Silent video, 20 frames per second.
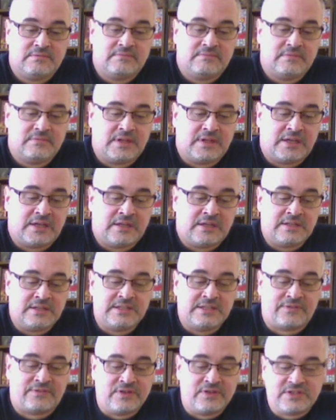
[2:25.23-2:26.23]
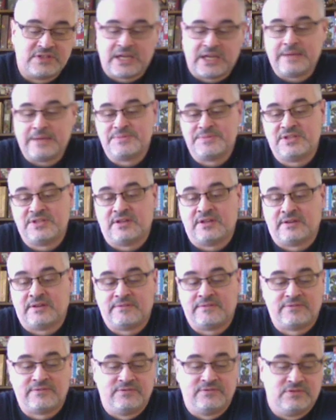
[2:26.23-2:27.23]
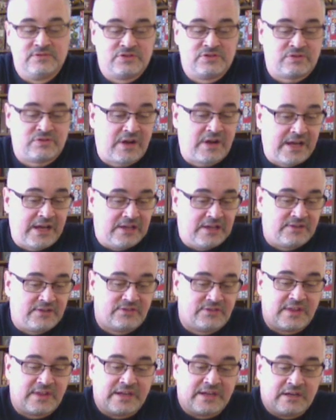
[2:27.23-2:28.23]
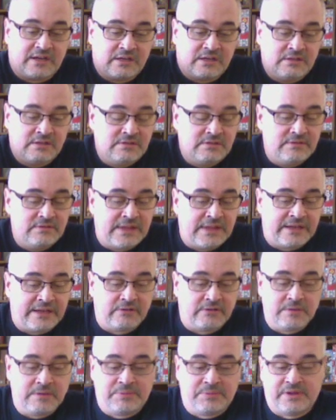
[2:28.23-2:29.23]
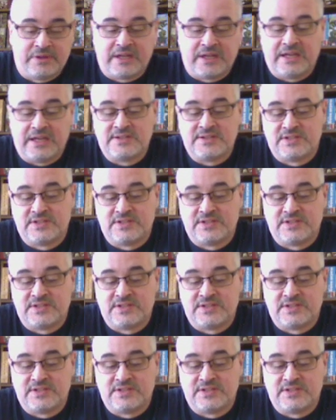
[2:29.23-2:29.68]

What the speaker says: the different types of trials that are in play.